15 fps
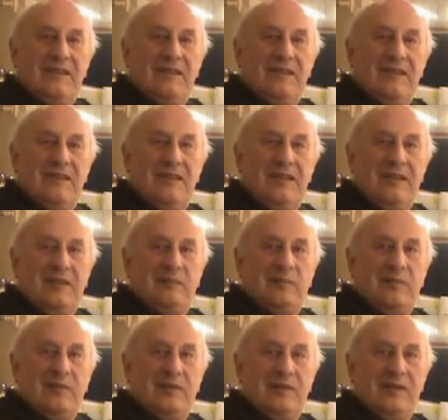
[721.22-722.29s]
and he
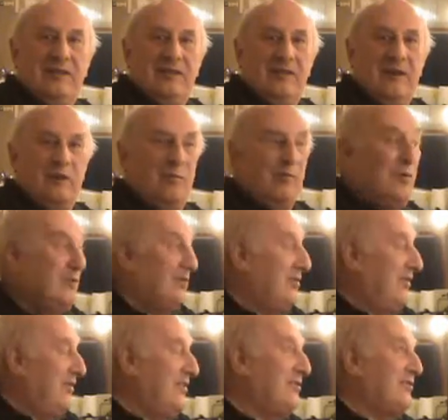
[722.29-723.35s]
put in hot water
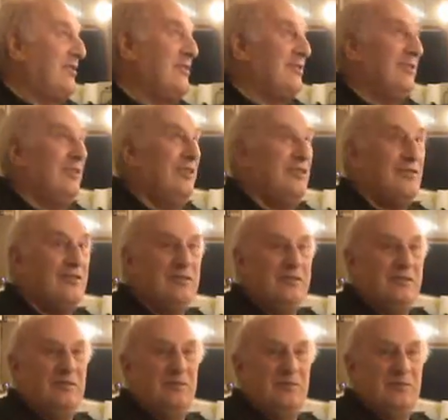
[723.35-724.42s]
in the
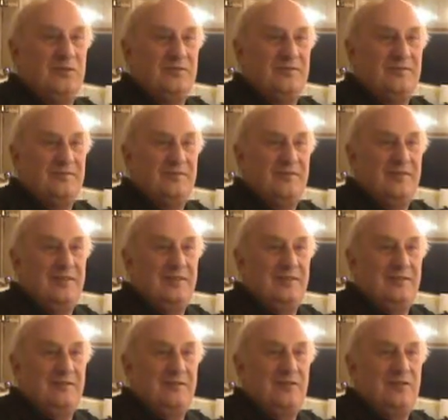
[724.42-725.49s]
dressing rooms.
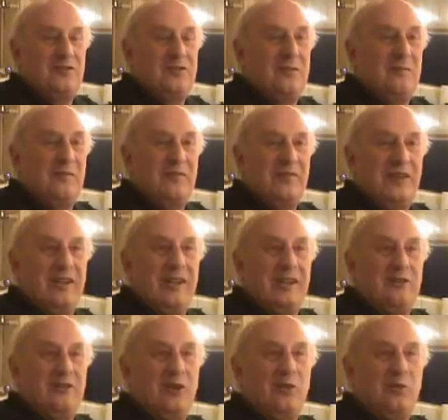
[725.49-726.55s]
First time ever they'd
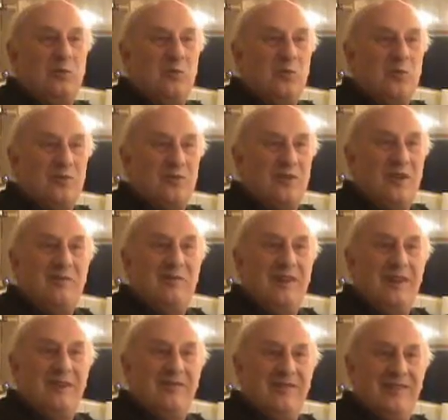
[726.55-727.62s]
had cold water only
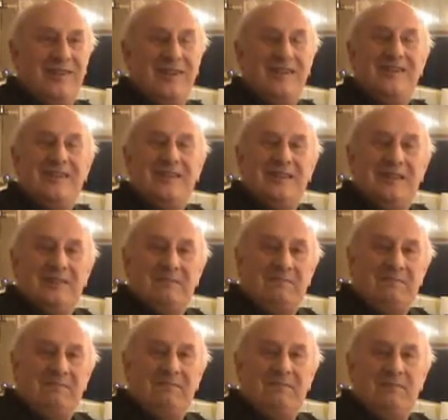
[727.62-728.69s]
up till then.
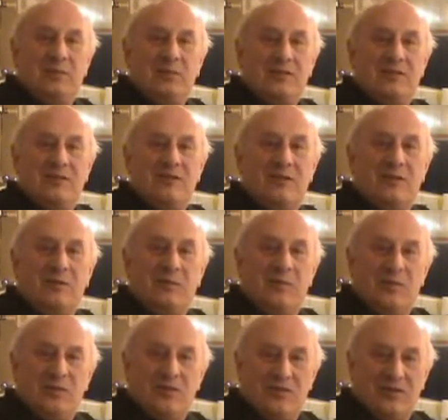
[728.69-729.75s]
Puts in this hot
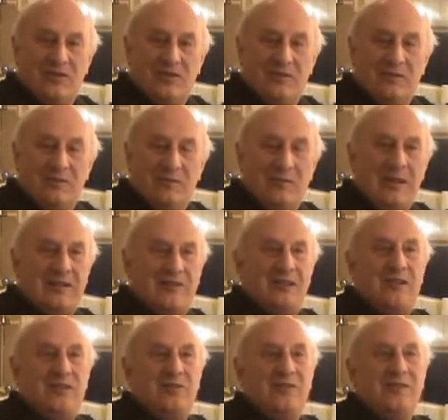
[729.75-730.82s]
water system, and Max
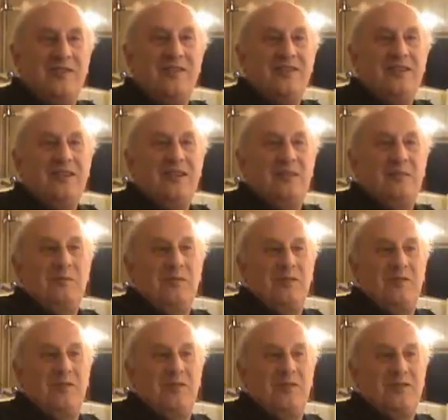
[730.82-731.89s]
Adrian was the
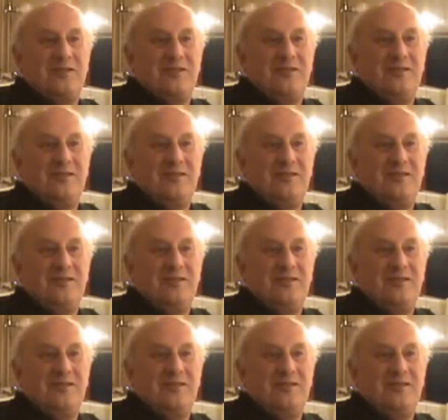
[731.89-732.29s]
first